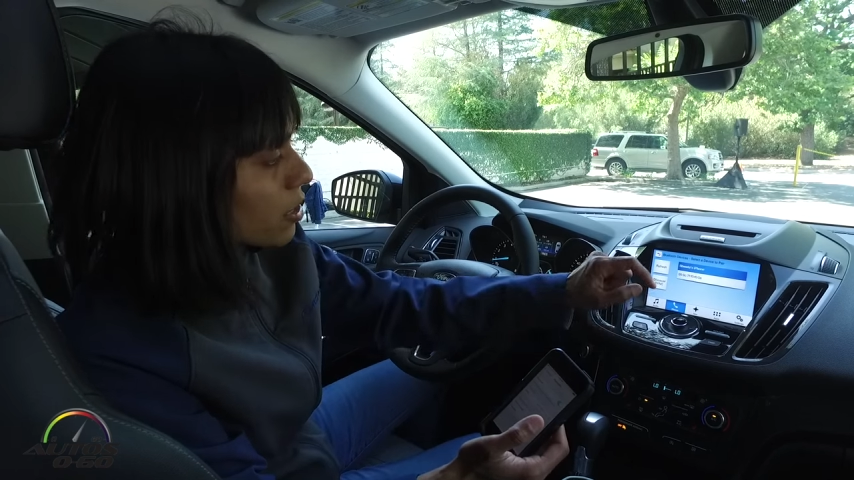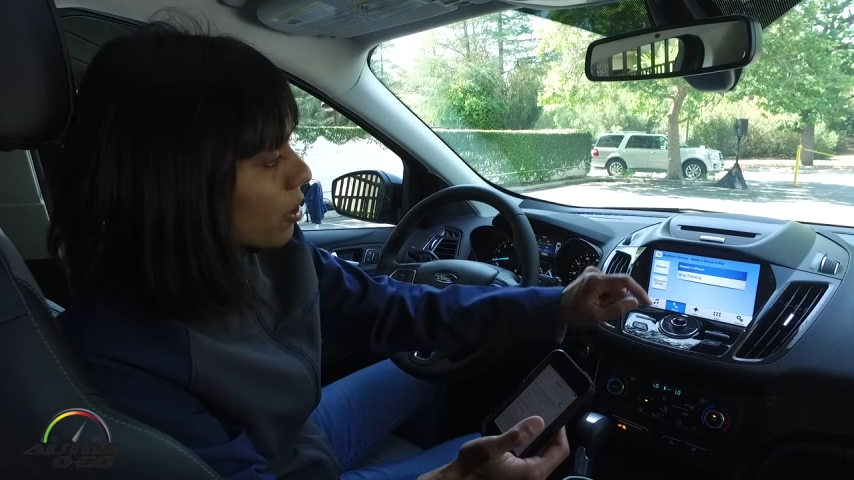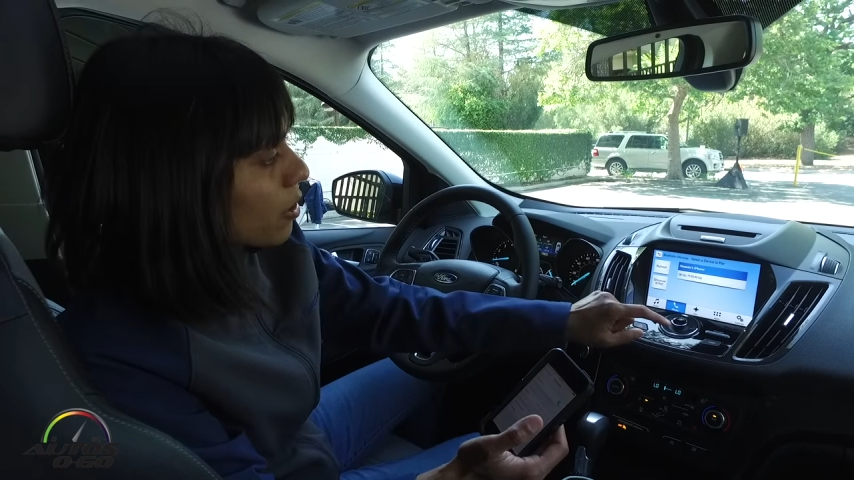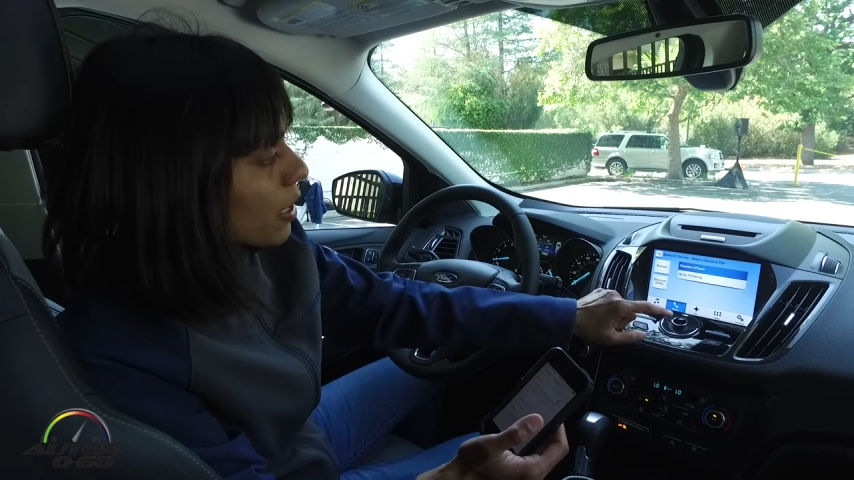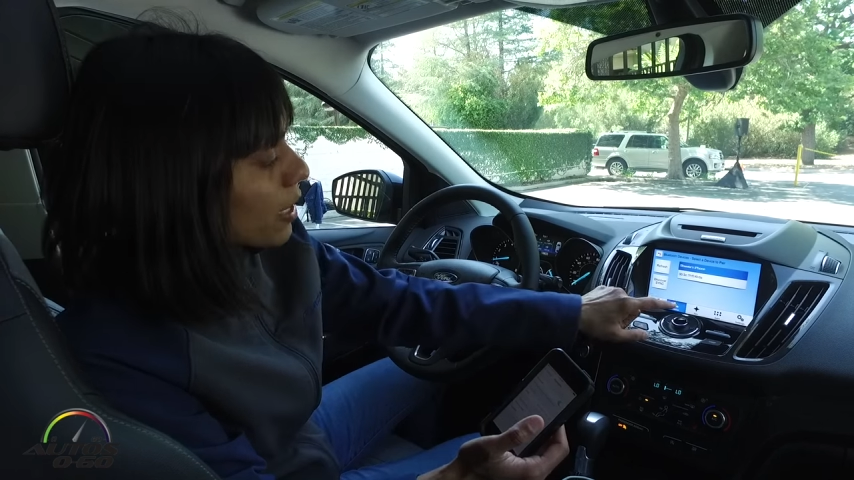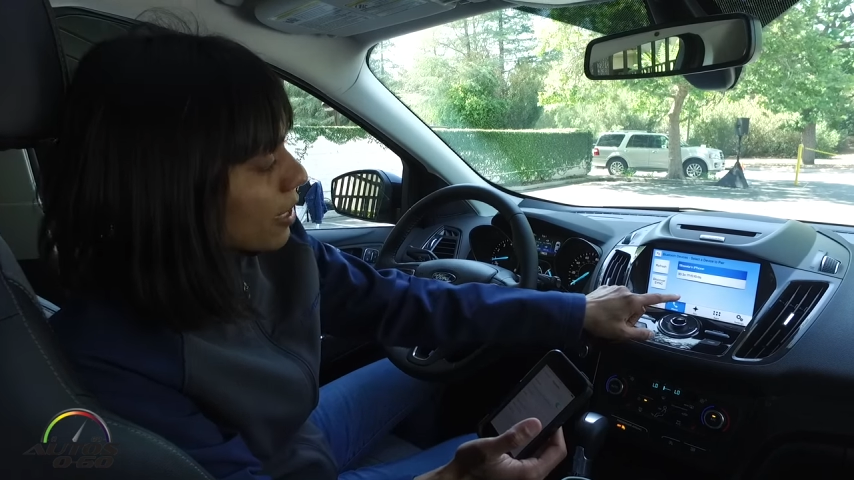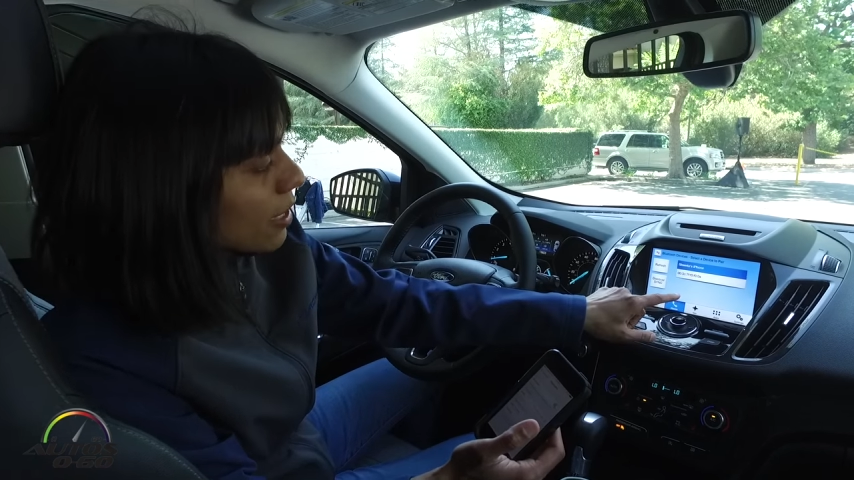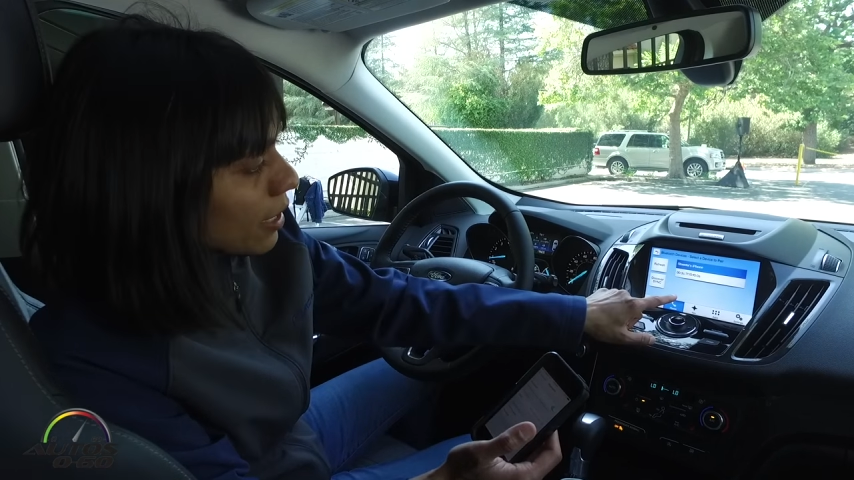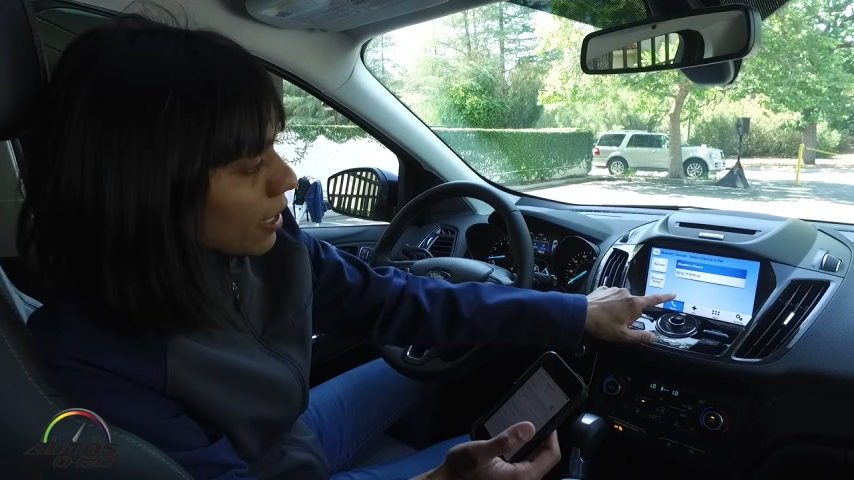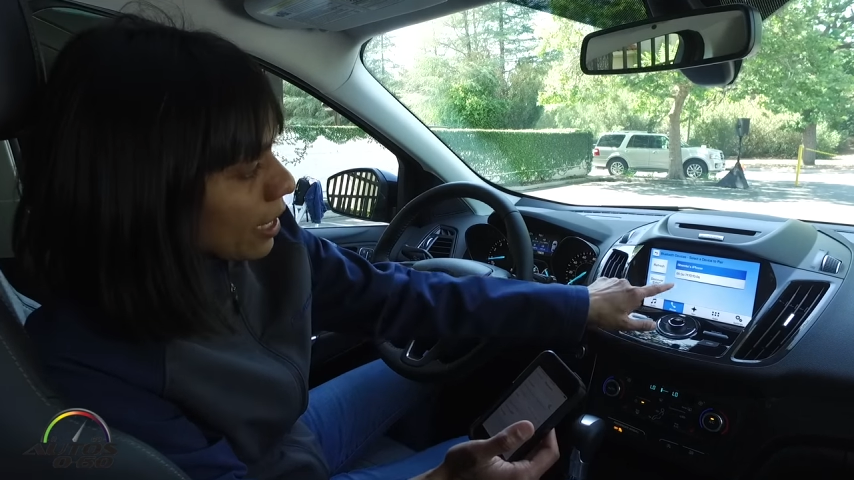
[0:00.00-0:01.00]
So
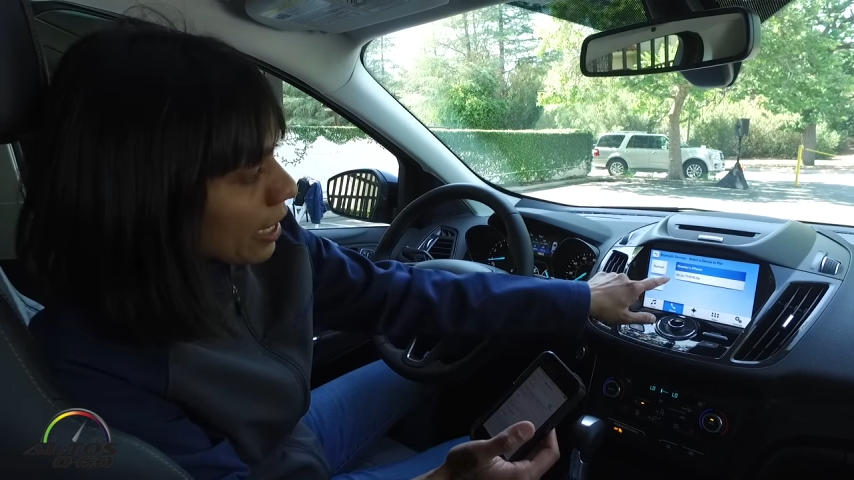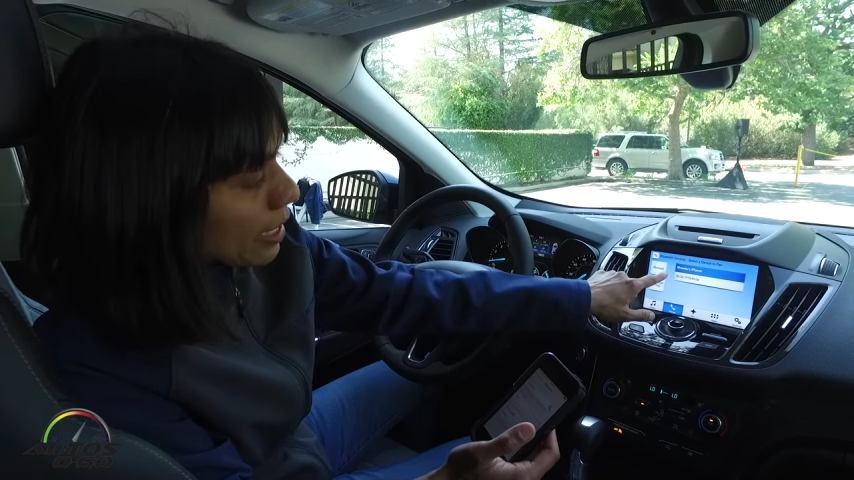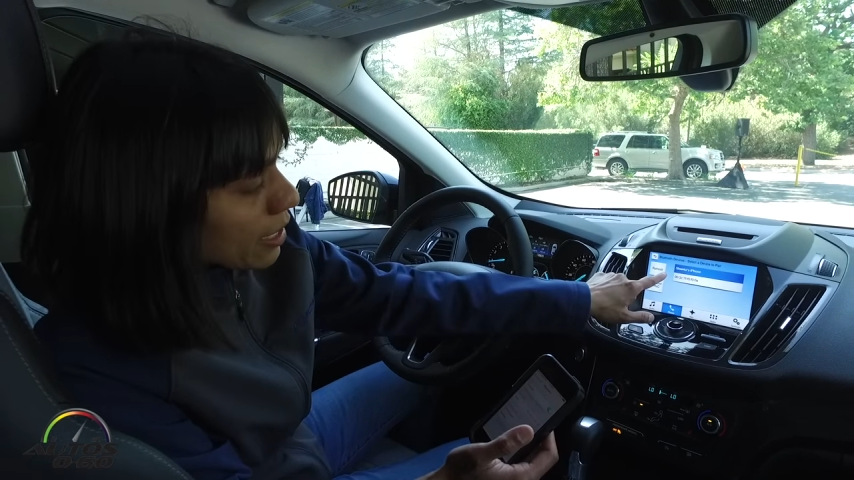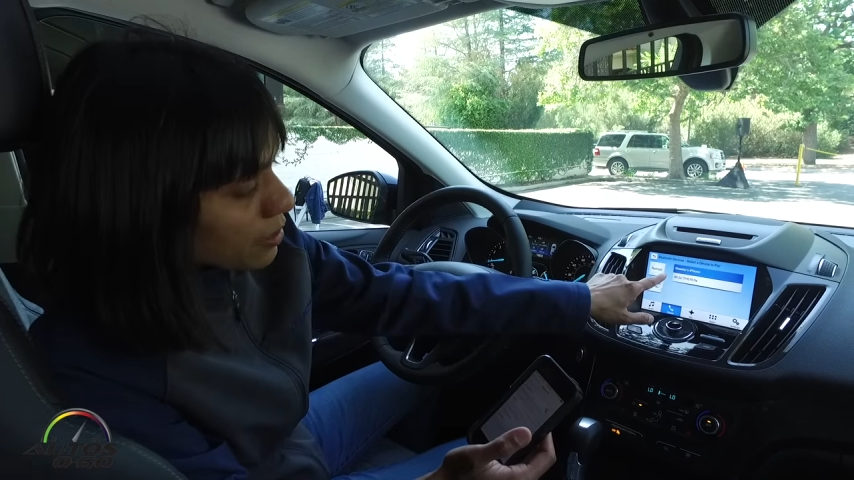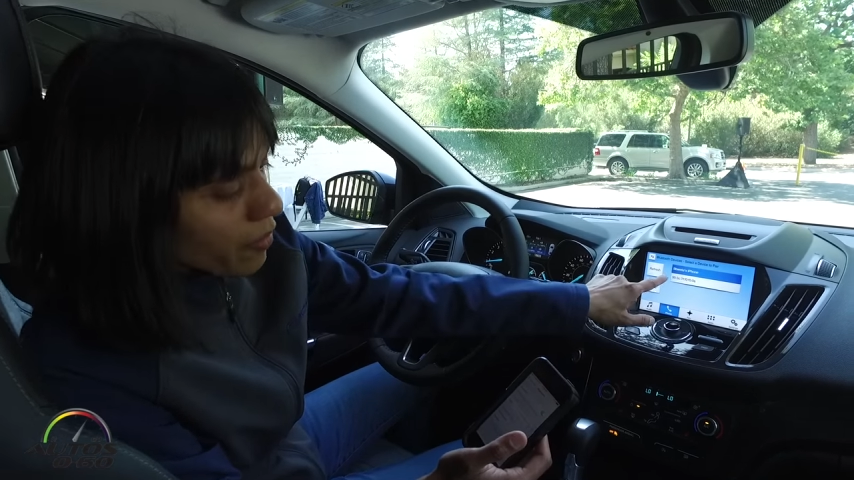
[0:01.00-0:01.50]
it